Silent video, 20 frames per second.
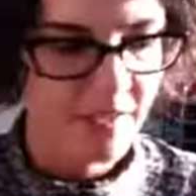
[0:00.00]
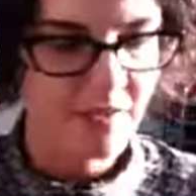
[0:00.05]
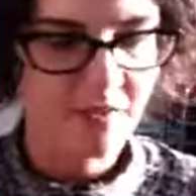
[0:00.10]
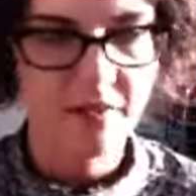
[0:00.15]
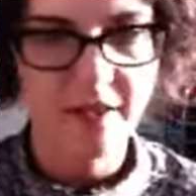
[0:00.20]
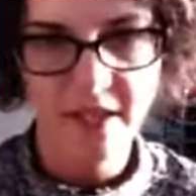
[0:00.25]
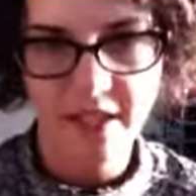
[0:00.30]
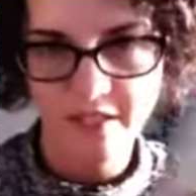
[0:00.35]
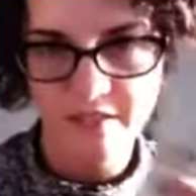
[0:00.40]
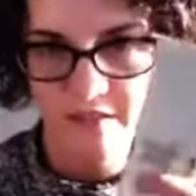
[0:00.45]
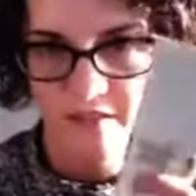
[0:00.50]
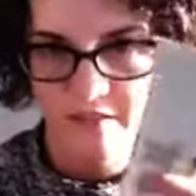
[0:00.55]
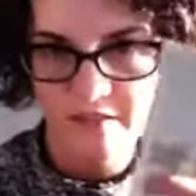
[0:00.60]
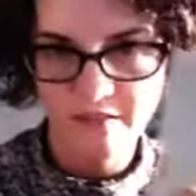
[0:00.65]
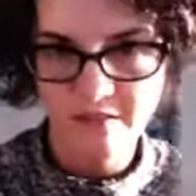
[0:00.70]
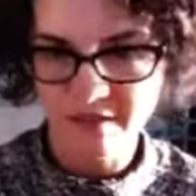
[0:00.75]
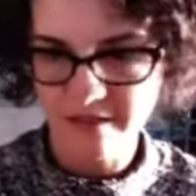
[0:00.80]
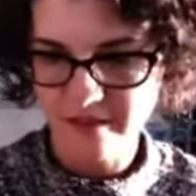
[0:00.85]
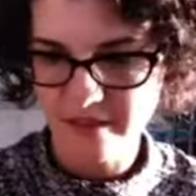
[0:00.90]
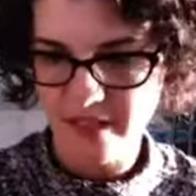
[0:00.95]
So that's
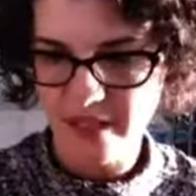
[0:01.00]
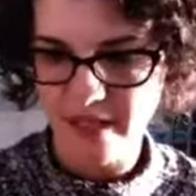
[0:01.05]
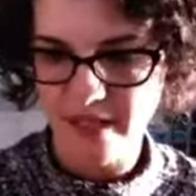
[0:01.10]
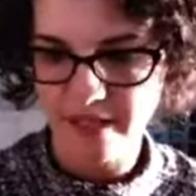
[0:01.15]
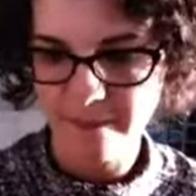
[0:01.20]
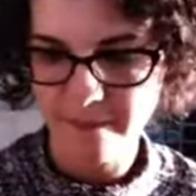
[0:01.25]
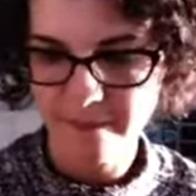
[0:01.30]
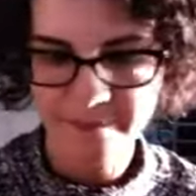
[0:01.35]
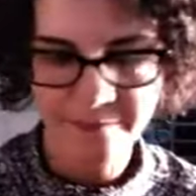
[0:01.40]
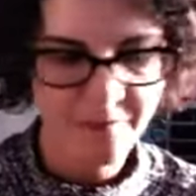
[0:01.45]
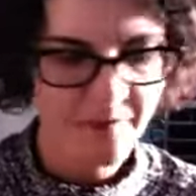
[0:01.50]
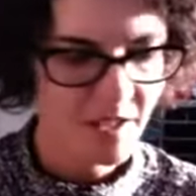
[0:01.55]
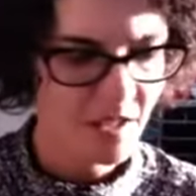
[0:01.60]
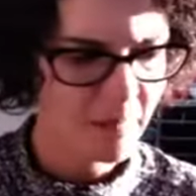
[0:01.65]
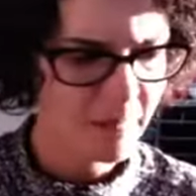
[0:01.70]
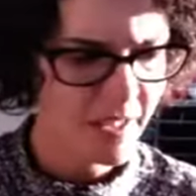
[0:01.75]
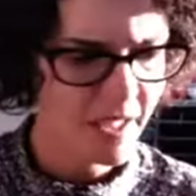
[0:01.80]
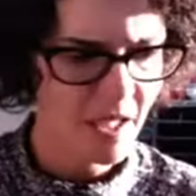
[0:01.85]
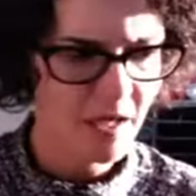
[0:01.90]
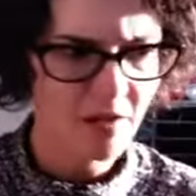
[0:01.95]
this guy
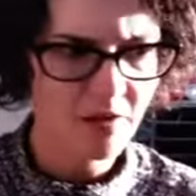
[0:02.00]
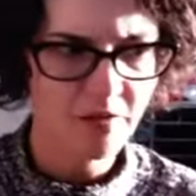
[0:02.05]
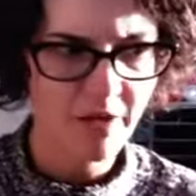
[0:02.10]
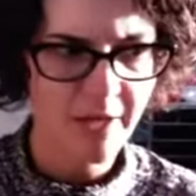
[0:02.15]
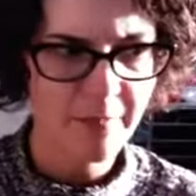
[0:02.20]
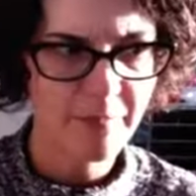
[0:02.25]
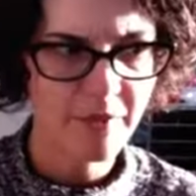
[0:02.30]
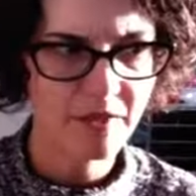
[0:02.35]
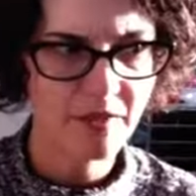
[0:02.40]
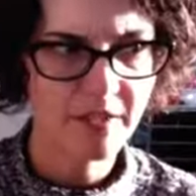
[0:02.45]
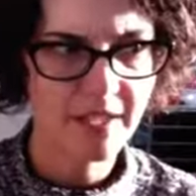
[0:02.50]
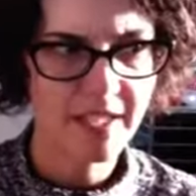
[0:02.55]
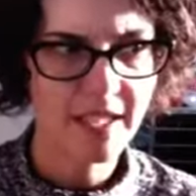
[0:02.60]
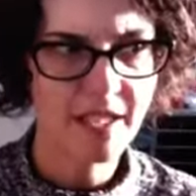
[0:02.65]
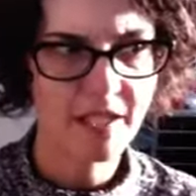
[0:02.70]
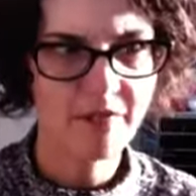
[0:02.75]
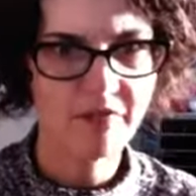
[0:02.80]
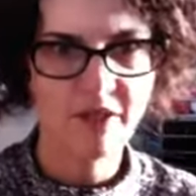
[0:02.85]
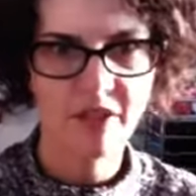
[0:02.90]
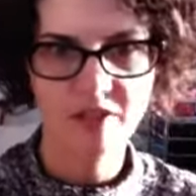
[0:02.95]
coming out, I
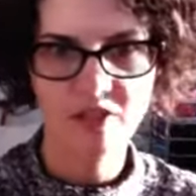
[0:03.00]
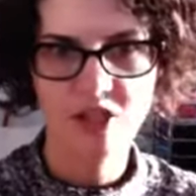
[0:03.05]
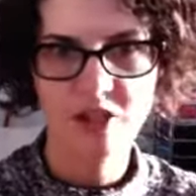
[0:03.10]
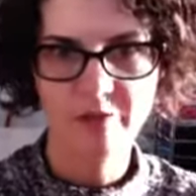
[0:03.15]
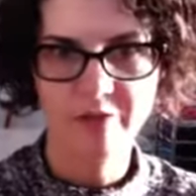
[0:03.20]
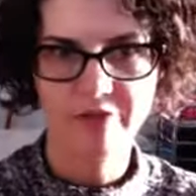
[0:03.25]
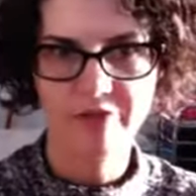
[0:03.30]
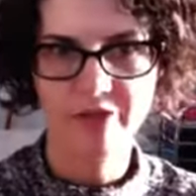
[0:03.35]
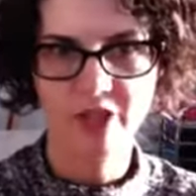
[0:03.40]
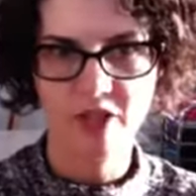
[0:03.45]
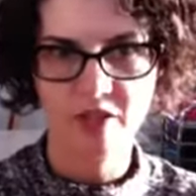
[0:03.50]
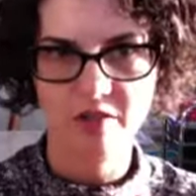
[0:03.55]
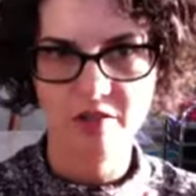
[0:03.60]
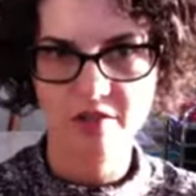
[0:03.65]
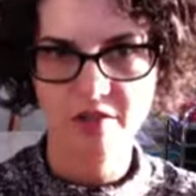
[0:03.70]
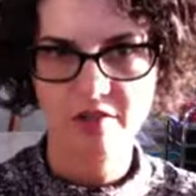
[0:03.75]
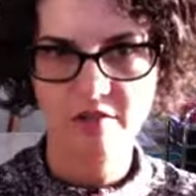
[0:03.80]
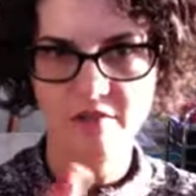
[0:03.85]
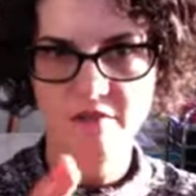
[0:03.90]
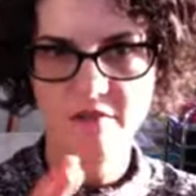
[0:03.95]
believe, October
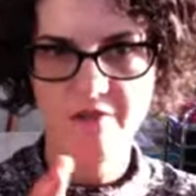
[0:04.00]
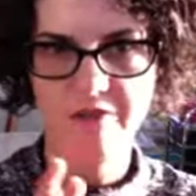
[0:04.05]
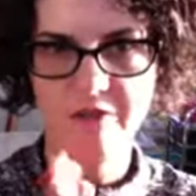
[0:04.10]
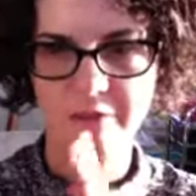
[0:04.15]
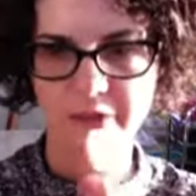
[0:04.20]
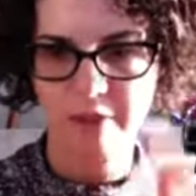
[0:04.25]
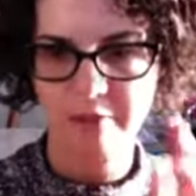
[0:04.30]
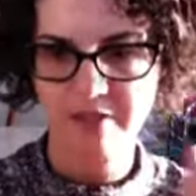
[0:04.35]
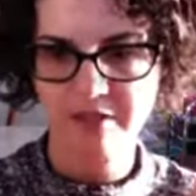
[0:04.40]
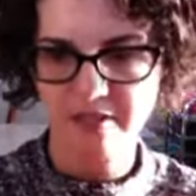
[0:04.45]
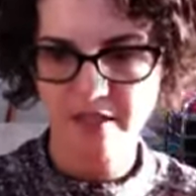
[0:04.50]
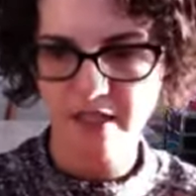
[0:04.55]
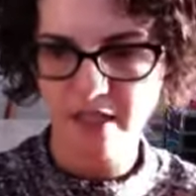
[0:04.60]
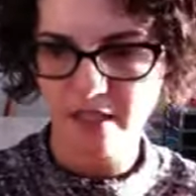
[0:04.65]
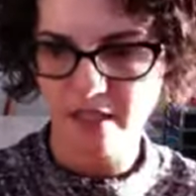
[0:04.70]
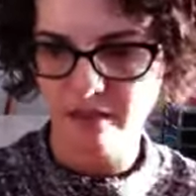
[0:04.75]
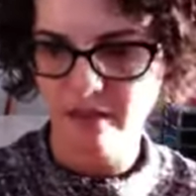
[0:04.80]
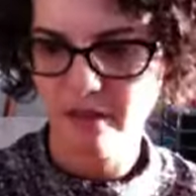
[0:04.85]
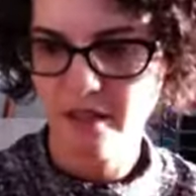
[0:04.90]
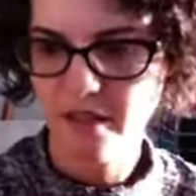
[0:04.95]
1st, if I'm not
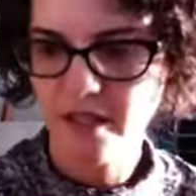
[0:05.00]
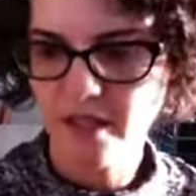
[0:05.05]
mistaken.